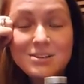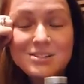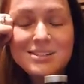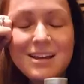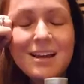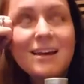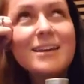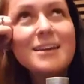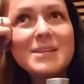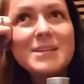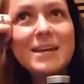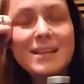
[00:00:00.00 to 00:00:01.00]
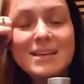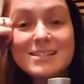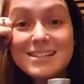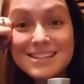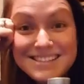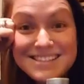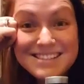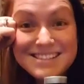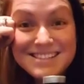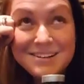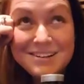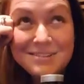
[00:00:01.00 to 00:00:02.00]
or I keep saying that,
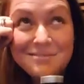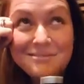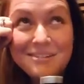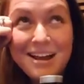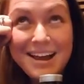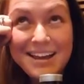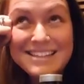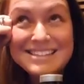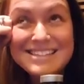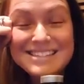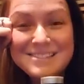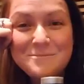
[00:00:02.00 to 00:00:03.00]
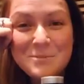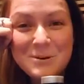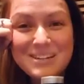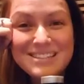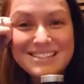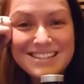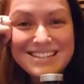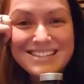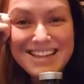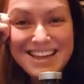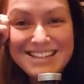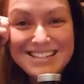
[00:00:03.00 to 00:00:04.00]
sunrise is in the morning,
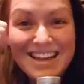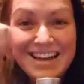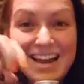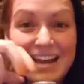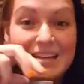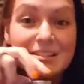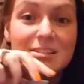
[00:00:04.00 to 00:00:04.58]
sunset is at night.